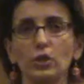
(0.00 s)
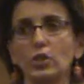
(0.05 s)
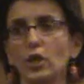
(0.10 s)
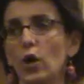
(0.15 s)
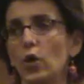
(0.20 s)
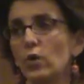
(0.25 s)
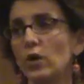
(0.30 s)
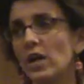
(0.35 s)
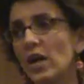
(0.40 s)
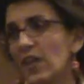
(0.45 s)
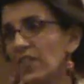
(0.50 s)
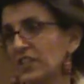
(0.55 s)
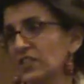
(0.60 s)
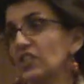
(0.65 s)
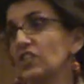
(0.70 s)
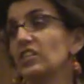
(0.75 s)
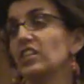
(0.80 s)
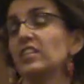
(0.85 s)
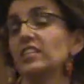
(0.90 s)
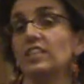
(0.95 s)
so yeah, the
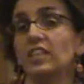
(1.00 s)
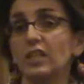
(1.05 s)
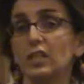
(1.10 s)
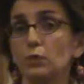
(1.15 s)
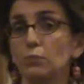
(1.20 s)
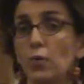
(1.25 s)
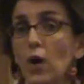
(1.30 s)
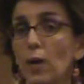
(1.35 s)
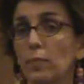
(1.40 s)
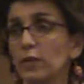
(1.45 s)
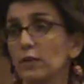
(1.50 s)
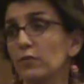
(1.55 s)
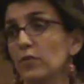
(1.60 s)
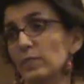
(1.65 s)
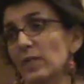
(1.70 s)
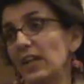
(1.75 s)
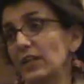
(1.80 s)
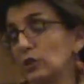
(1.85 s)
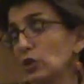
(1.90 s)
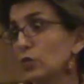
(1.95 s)
statistic I mean, is probably
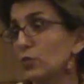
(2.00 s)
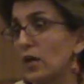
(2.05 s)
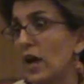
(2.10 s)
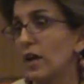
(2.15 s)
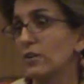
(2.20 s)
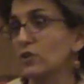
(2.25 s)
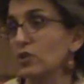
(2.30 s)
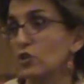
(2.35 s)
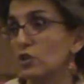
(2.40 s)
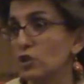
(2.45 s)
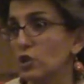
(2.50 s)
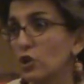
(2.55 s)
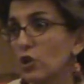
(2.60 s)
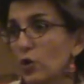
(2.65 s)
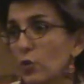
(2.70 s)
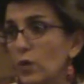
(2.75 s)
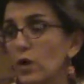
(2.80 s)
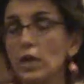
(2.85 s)
from like 2002.